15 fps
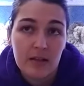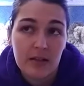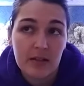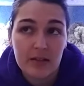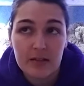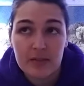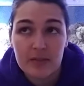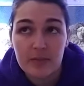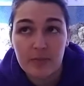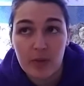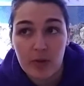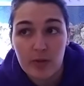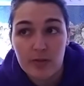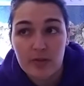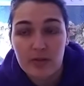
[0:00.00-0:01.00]
and some
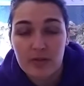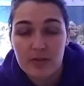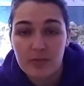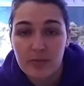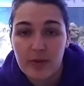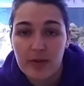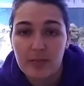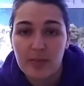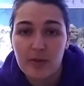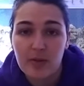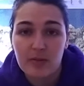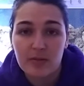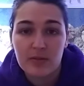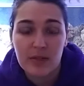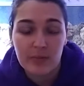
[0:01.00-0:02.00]
Rose and some
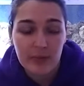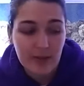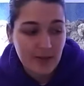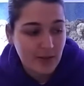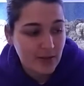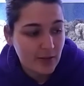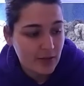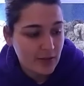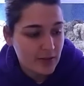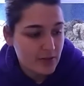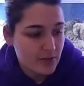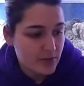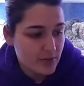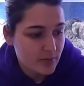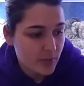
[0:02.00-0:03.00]
Rainbows, I want to look
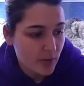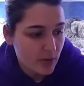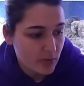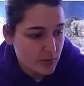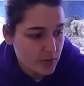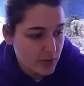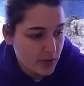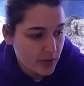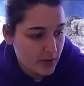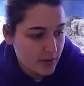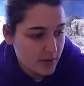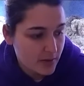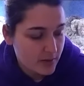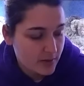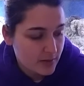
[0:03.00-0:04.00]
into some Ultra
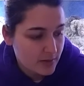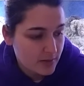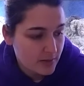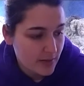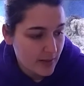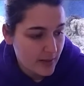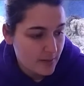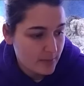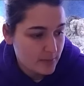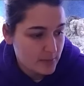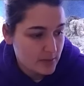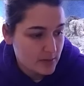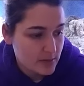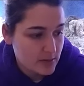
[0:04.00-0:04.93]
NEMs